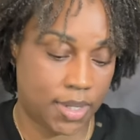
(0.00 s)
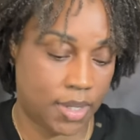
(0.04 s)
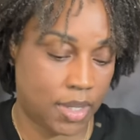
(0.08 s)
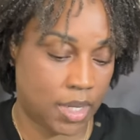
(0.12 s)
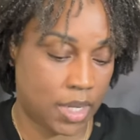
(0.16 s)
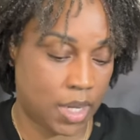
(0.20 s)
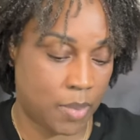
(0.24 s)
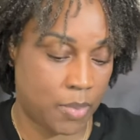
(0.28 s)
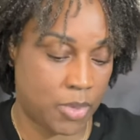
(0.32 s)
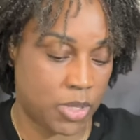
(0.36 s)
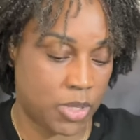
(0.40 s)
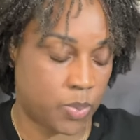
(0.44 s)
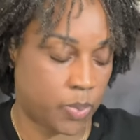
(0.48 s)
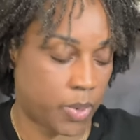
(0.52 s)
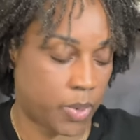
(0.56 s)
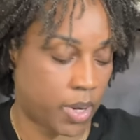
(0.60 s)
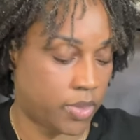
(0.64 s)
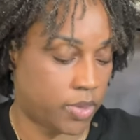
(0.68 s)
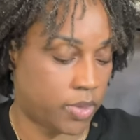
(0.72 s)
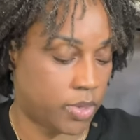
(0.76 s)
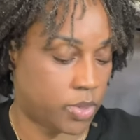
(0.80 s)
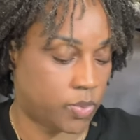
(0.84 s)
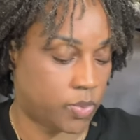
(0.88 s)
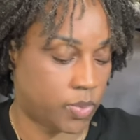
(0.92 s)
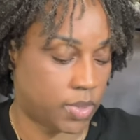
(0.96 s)
Let me spray
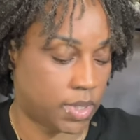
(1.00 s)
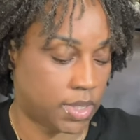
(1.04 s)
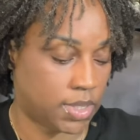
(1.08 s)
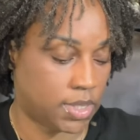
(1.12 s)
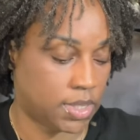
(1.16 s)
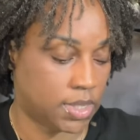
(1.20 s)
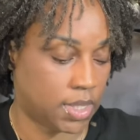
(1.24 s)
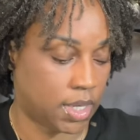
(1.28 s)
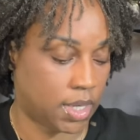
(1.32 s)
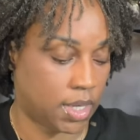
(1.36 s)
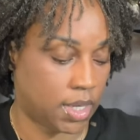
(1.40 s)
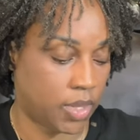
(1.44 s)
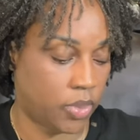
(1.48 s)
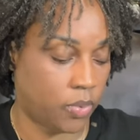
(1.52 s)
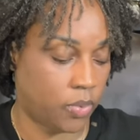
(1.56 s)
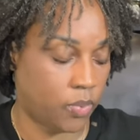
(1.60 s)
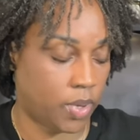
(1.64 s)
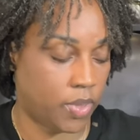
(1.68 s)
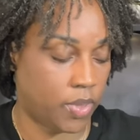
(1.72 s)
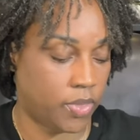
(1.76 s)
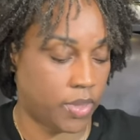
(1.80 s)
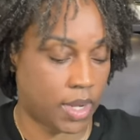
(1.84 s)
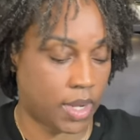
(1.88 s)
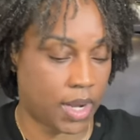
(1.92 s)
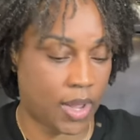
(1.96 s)
this one. This is another
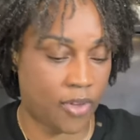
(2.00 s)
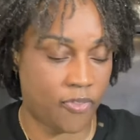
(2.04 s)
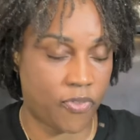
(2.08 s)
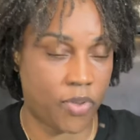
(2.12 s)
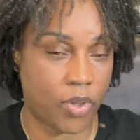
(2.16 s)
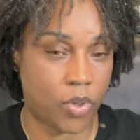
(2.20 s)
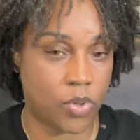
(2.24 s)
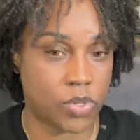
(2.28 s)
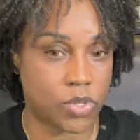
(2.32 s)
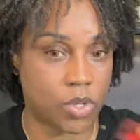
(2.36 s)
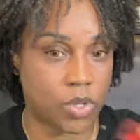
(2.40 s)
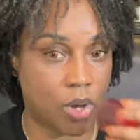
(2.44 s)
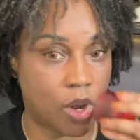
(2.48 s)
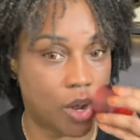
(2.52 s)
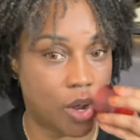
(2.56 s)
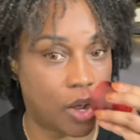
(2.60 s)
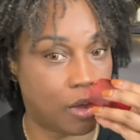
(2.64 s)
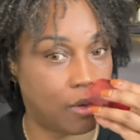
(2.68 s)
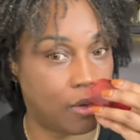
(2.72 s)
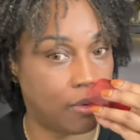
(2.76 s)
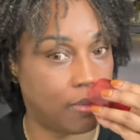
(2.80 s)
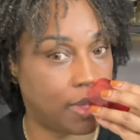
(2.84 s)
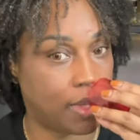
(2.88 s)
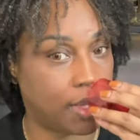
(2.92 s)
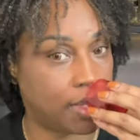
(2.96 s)
one that I feel is going to
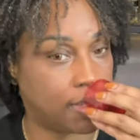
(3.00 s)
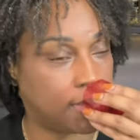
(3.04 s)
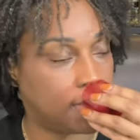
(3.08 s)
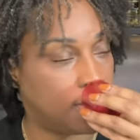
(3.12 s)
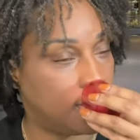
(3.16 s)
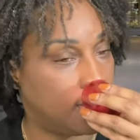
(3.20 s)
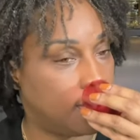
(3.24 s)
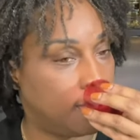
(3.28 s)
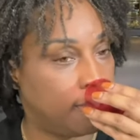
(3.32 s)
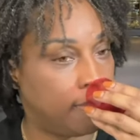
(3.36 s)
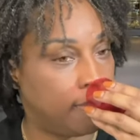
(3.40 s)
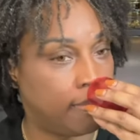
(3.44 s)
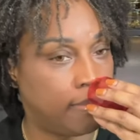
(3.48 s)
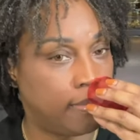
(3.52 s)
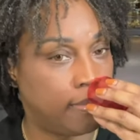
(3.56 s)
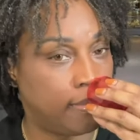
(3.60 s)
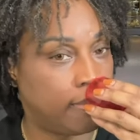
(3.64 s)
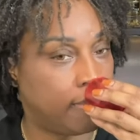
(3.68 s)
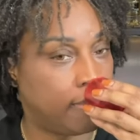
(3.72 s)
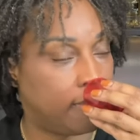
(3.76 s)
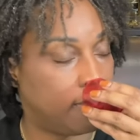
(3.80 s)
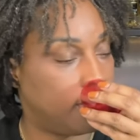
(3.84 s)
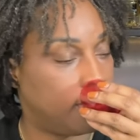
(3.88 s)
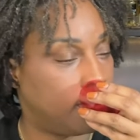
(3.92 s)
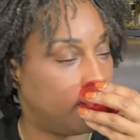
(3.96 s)
always,
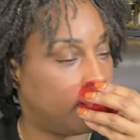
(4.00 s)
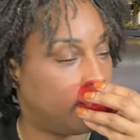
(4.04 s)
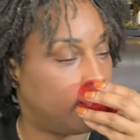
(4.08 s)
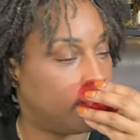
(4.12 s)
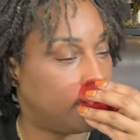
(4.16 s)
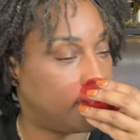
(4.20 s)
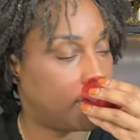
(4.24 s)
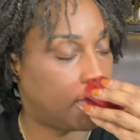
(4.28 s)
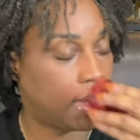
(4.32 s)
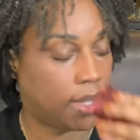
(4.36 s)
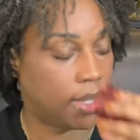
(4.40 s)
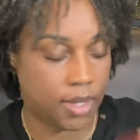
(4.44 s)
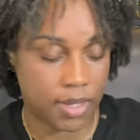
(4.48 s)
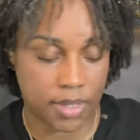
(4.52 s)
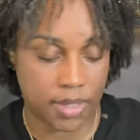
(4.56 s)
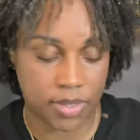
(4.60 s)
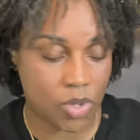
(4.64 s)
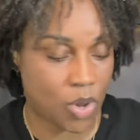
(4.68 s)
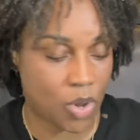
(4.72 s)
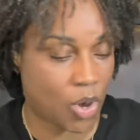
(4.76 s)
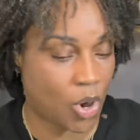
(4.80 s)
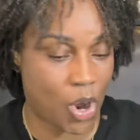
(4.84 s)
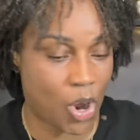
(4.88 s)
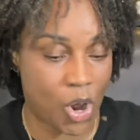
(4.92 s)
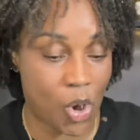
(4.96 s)
it's
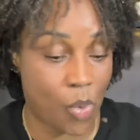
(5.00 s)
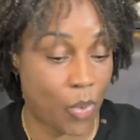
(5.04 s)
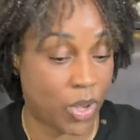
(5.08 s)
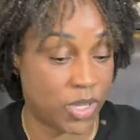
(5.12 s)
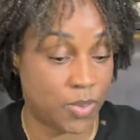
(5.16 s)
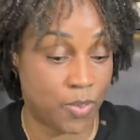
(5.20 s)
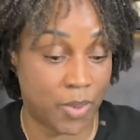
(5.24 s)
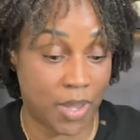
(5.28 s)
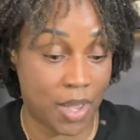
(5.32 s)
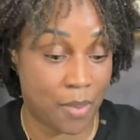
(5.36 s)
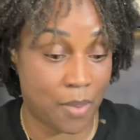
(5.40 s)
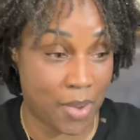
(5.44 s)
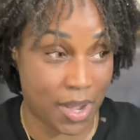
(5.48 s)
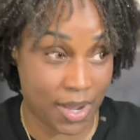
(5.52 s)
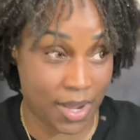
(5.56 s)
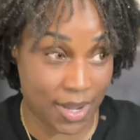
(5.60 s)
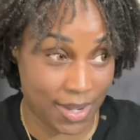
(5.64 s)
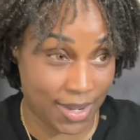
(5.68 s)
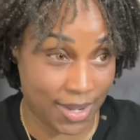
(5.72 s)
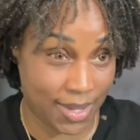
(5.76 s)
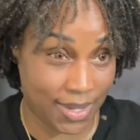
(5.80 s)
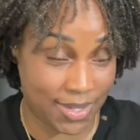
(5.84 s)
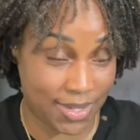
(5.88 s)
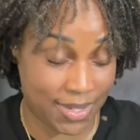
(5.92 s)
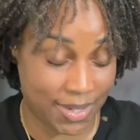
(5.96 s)
going to always be in my
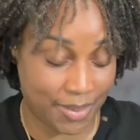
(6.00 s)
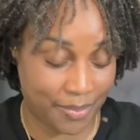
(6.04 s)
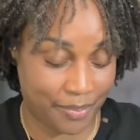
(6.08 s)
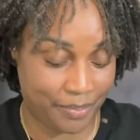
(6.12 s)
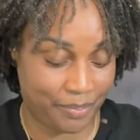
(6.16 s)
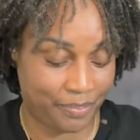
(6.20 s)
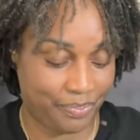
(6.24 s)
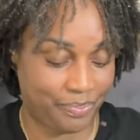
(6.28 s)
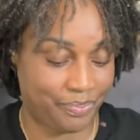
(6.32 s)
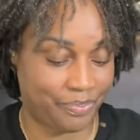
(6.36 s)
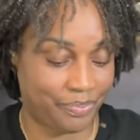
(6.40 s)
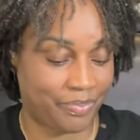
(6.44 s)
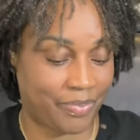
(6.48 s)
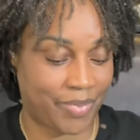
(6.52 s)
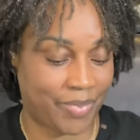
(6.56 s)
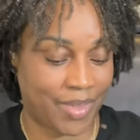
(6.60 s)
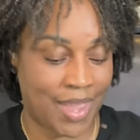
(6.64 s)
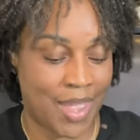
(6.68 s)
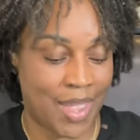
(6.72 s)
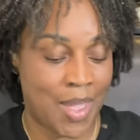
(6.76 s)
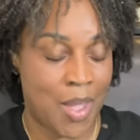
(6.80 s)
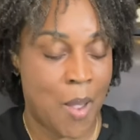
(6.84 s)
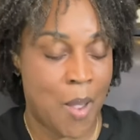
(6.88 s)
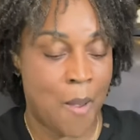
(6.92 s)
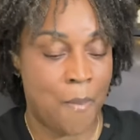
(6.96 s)
collection.
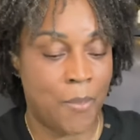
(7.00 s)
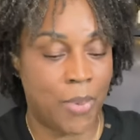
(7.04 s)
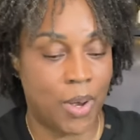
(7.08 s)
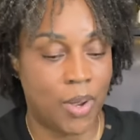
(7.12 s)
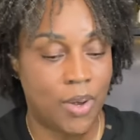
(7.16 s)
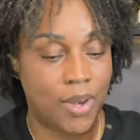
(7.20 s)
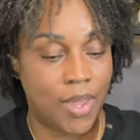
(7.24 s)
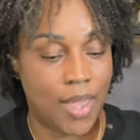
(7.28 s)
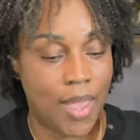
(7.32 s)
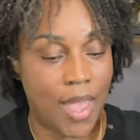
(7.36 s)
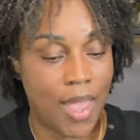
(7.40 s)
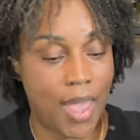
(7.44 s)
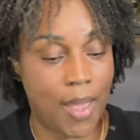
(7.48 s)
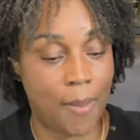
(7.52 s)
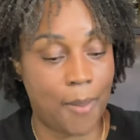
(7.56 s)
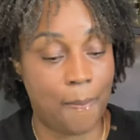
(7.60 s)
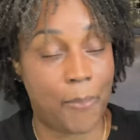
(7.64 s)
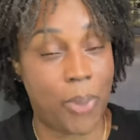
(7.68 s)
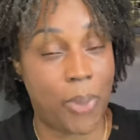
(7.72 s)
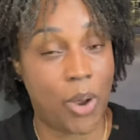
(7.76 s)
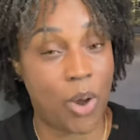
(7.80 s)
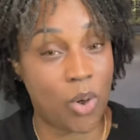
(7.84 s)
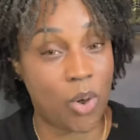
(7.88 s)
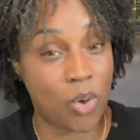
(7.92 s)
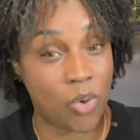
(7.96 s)
But a
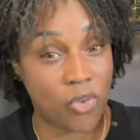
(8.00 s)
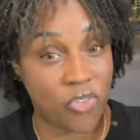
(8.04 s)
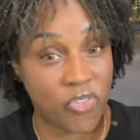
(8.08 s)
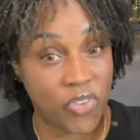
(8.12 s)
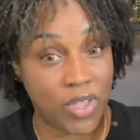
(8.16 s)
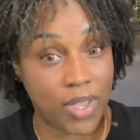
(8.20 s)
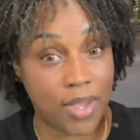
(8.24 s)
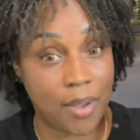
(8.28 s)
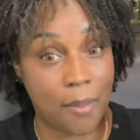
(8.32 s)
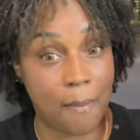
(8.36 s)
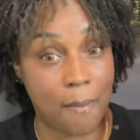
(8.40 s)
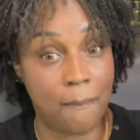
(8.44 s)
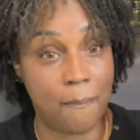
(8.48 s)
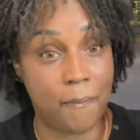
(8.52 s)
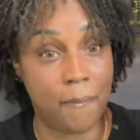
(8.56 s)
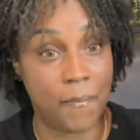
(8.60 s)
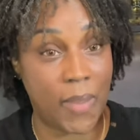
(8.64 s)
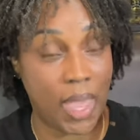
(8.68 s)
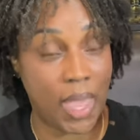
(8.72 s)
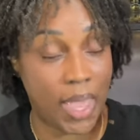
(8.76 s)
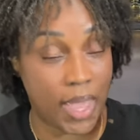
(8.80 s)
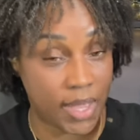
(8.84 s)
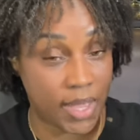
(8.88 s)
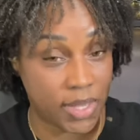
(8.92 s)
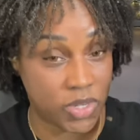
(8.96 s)
perfect
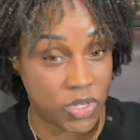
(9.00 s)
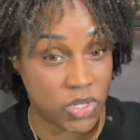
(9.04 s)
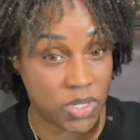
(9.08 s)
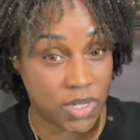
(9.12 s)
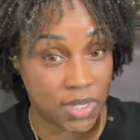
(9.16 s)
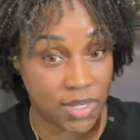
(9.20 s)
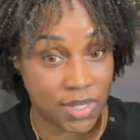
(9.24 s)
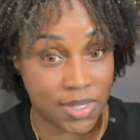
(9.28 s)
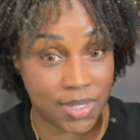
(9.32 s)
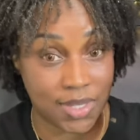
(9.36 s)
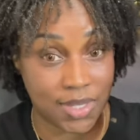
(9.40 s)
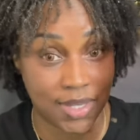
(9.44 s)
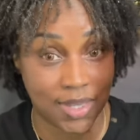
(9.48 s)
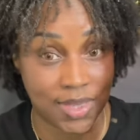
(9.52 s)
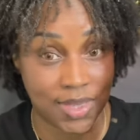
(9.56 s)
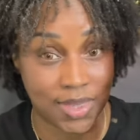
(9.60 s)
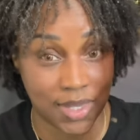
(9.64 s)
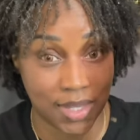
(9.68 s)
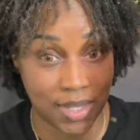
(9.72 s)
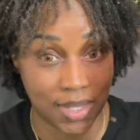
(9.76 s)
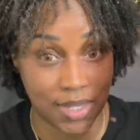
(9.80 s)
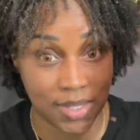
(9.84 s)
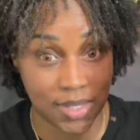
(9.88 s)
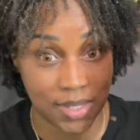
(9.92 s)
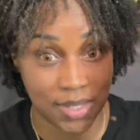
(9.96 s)
match to
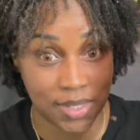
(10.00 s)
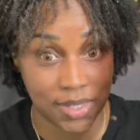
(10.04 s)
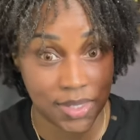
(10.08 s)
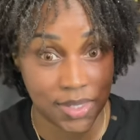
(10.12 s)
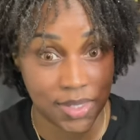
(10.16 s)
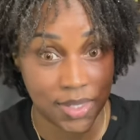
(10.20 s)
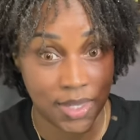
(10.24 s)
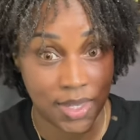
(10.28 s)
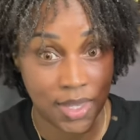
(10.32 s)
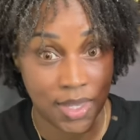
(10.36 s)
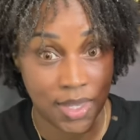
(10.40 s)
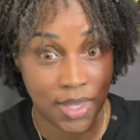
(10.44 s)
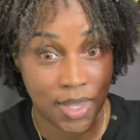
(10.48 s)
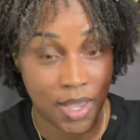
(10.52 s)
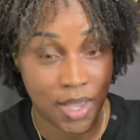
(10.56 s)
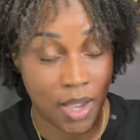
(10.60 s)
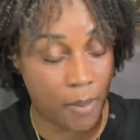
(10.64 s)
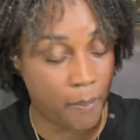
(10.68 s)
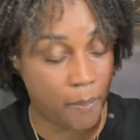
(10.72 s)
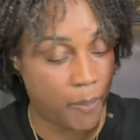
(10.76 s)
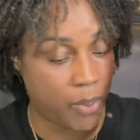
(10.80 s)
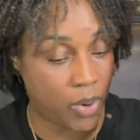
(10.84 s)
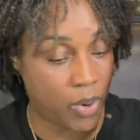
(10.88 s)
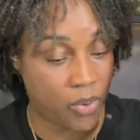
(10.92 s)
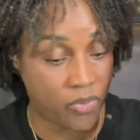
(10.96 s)
this,
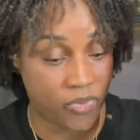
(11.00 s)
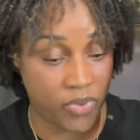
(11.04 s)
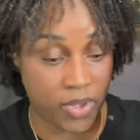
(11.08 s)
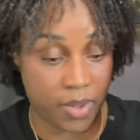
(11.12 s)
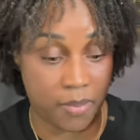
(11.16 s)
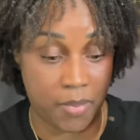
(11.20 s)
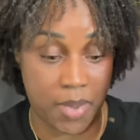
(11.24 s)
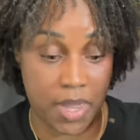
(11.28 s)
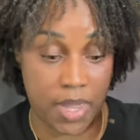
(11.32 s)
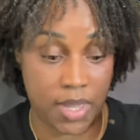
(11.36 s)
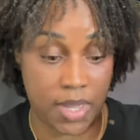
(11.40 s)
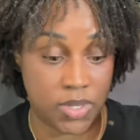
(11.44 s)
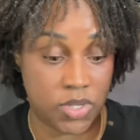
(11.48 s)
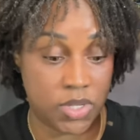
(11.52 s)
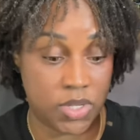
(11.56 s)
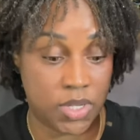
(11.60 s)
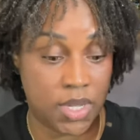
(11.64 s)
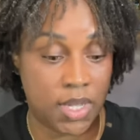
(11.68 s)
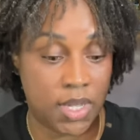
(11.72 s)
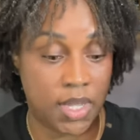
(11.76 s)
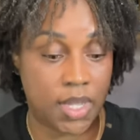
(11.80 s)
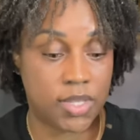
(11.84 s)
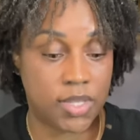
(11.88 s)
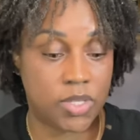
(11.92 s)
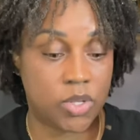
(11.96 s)
a perfect match,
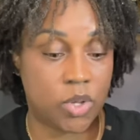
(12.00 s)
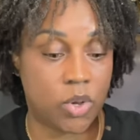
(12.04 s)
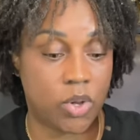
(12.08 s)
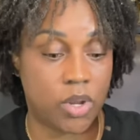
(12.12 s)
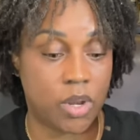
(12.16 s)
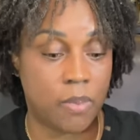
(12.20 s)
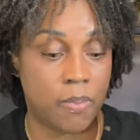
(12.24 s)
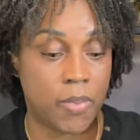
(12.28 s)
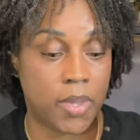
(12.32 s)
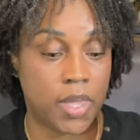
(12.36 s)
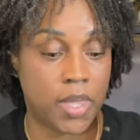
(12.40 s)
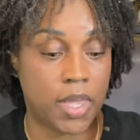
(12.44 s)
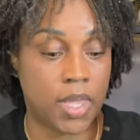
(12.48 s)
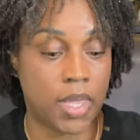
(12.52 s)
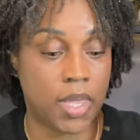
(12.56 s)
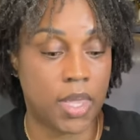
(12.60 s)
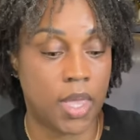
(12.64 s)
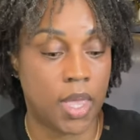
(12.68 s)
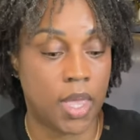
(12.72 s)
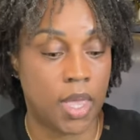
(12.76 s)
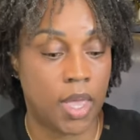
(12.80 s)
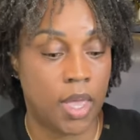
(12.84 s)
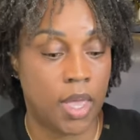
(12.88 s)
is going to be